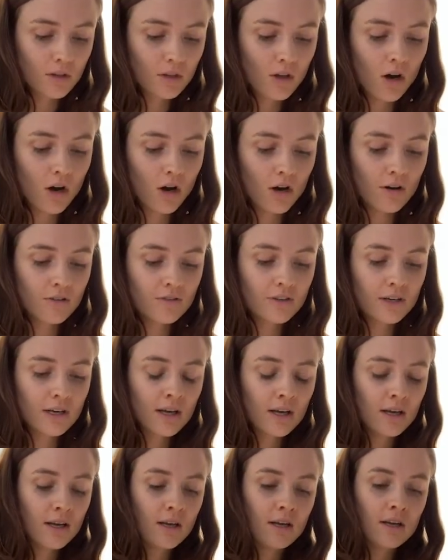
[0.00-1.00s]
of
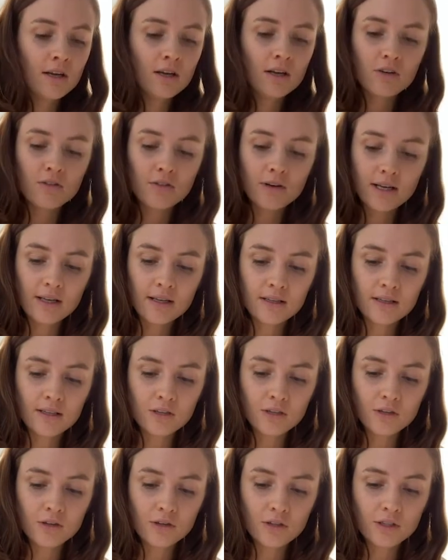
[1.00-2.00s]
Greek
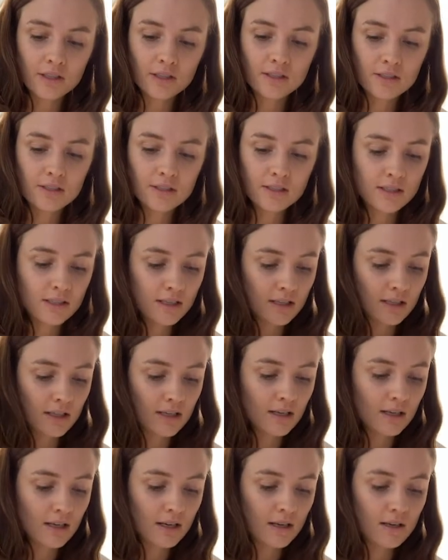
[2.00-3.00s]
yogurt in
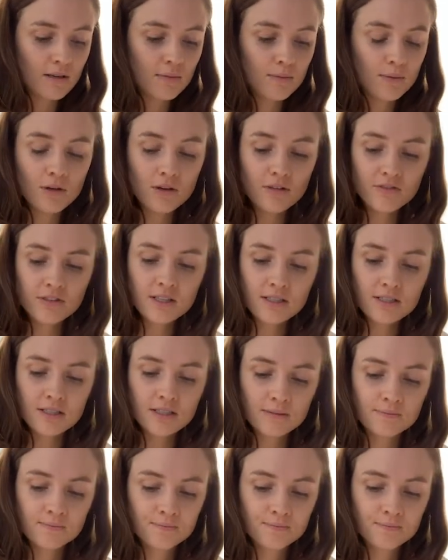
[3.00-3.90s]
here. Perfect.